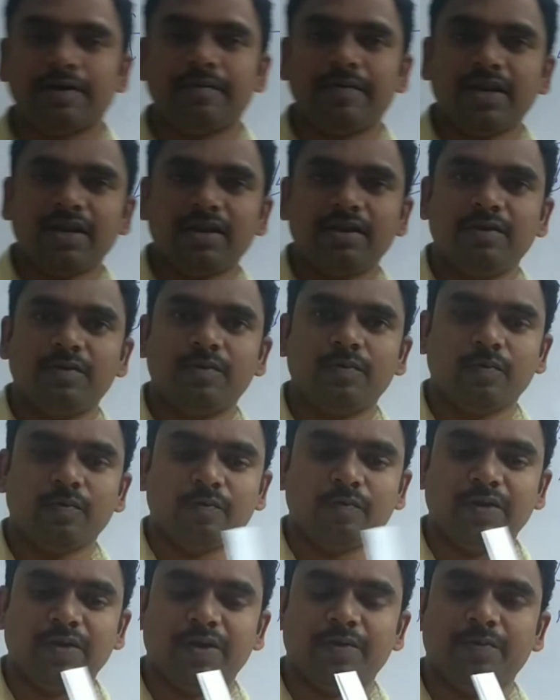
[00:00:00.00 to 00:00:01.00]
our
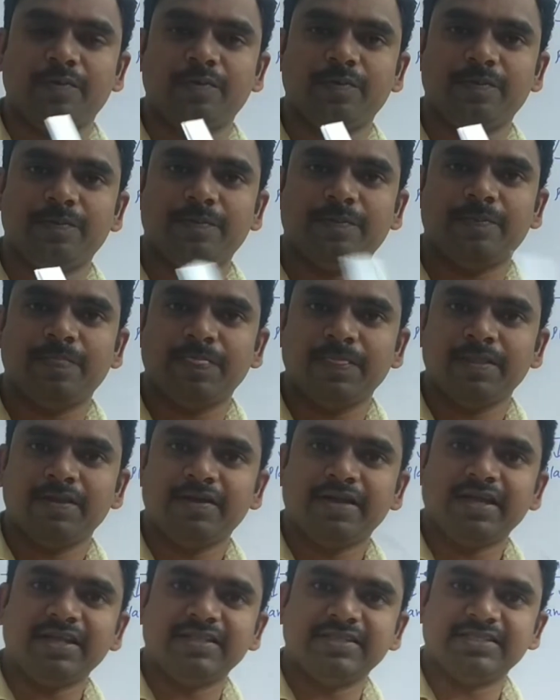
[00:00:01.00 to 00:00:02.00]
wave
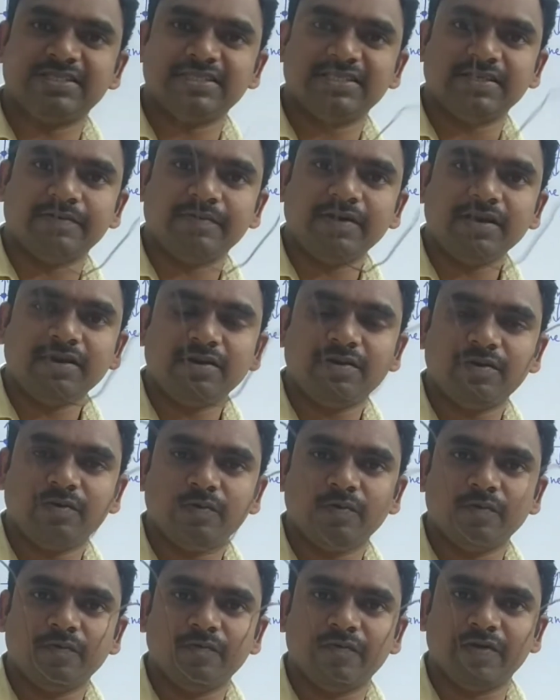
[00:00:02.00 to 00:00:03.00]
okay this is our
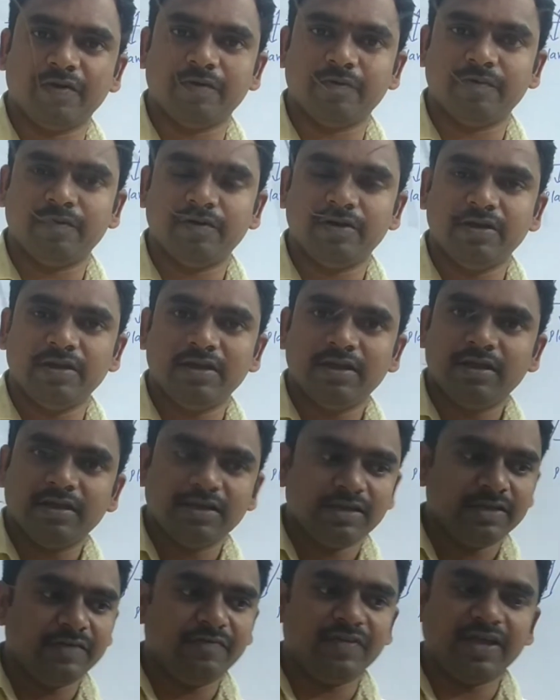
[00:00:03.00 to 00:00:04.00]
wave
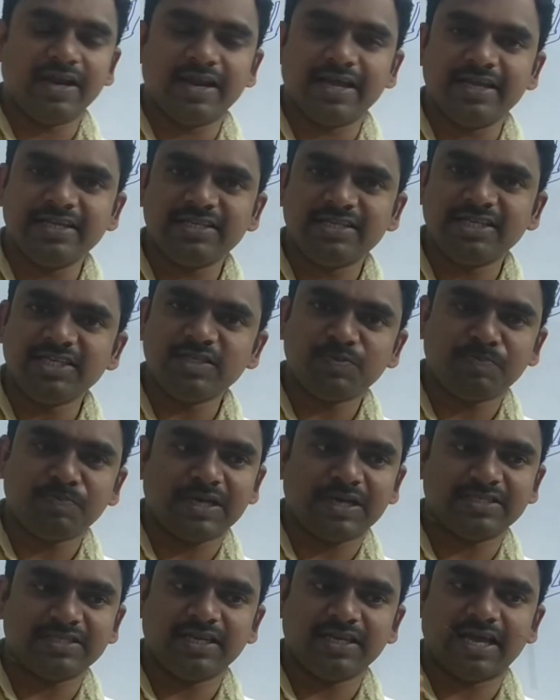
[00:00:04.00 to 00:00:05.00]
if the light is
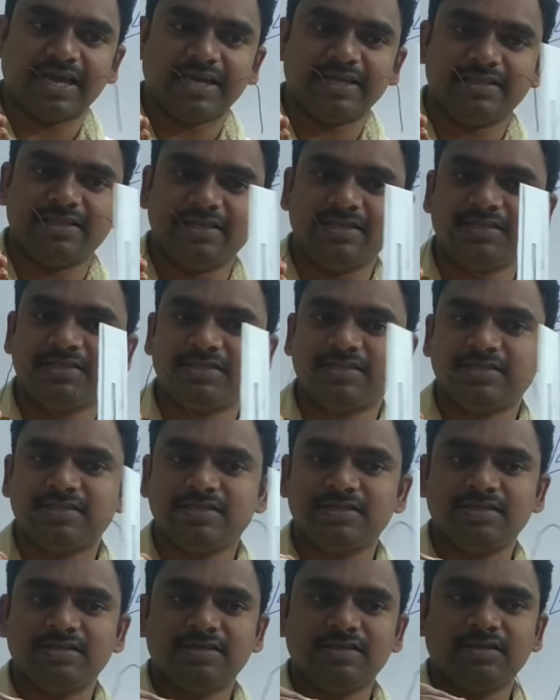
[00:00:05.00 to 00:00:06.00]
passing like this
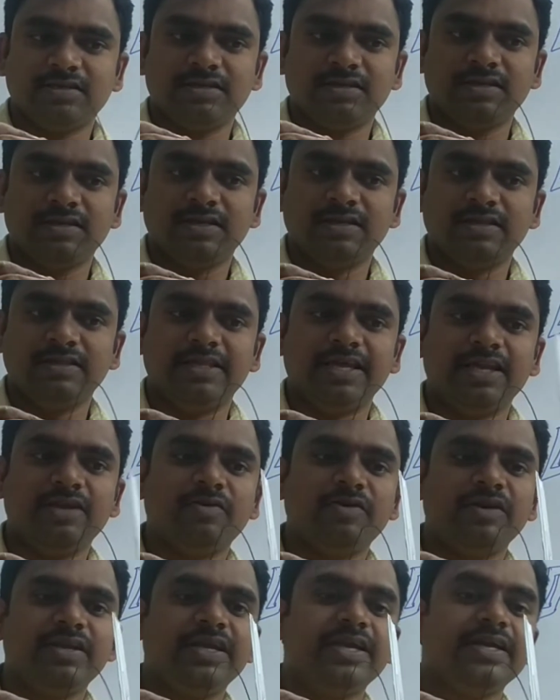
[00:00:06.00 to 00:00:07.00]
then
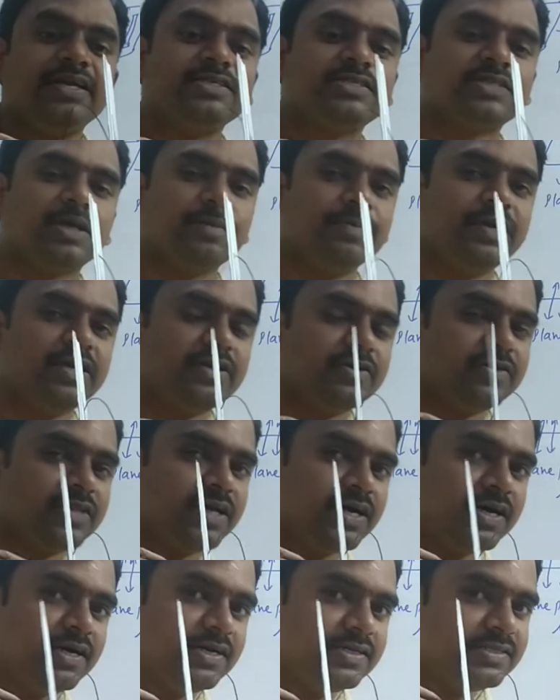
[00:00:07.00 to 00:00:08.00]
only it is coming to
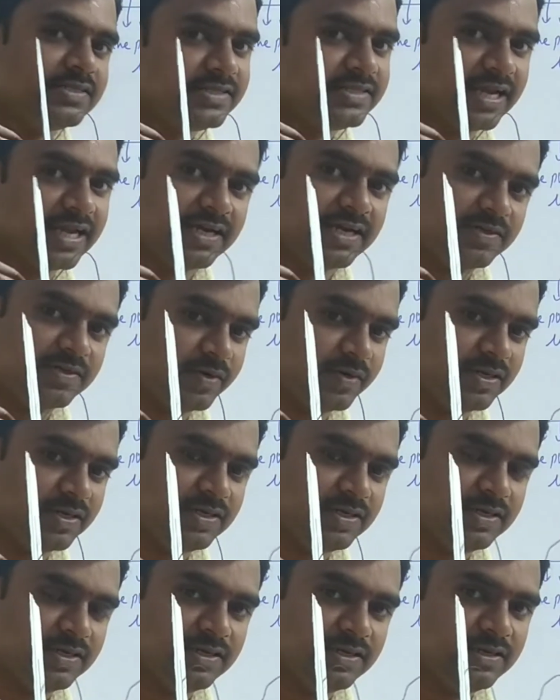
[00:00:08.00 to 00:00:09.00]
the second one
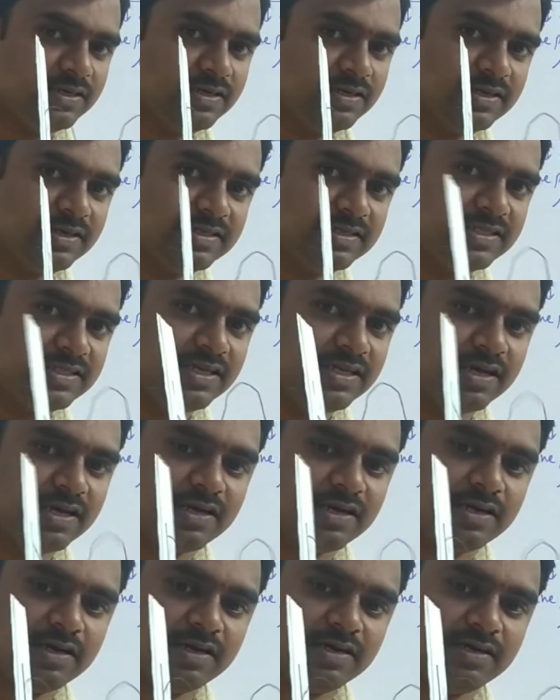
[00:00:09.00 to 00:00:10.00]
is it
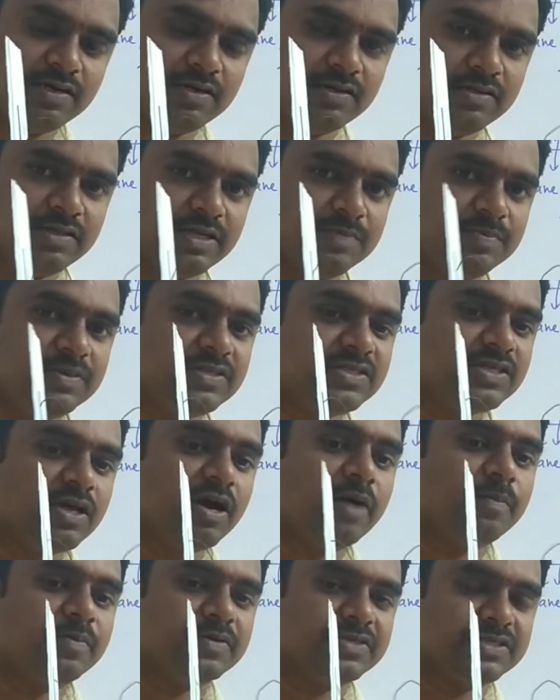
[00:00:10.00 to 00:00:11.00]
not that means
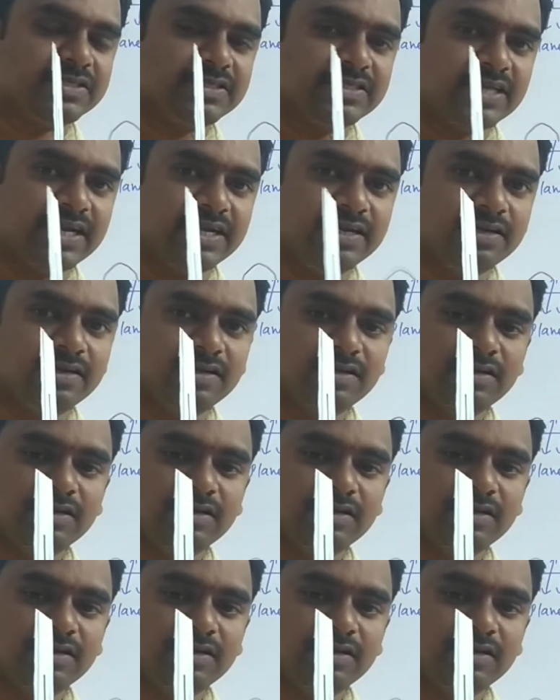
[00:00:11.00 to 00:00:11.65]
opposite side